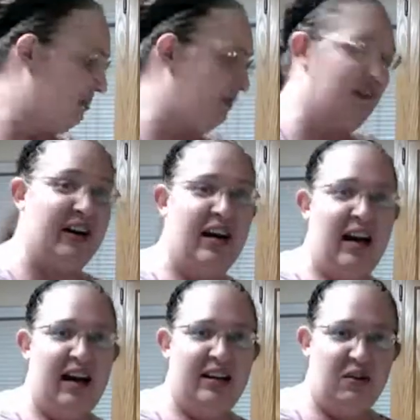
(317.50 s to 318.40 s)
my favorite.
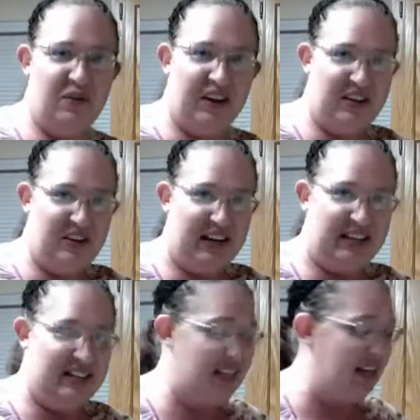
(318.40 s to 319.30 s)
And don't forget your
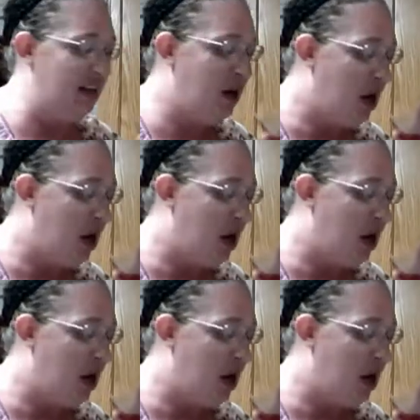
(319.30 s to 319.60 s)
iced tea.